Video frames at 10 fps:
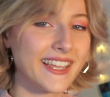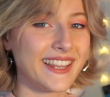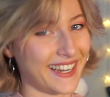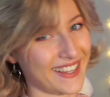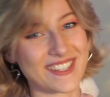
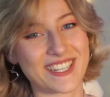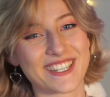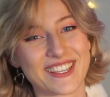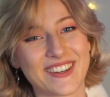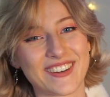and then it goes
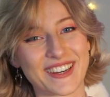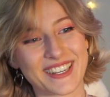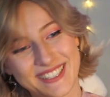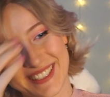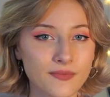into the
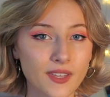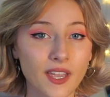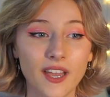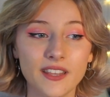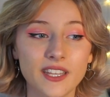chorus.
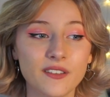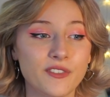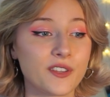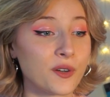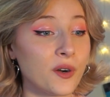And then
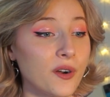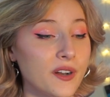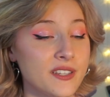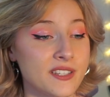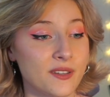for the
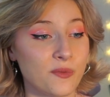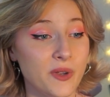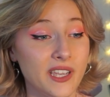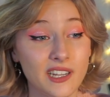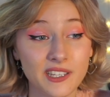chorus,
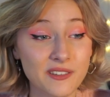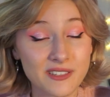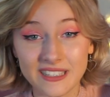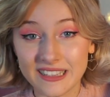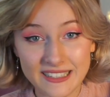we are
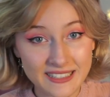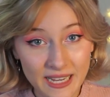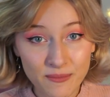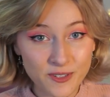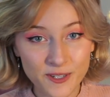using the
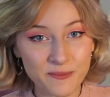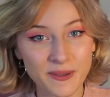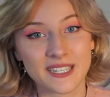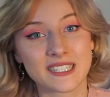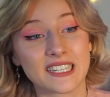same strumming
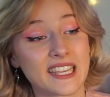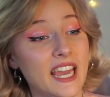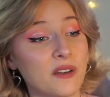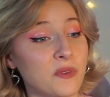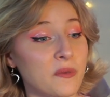pattern
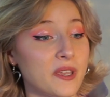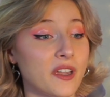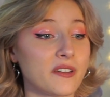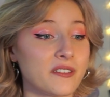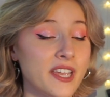again, where we
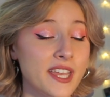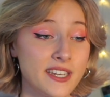go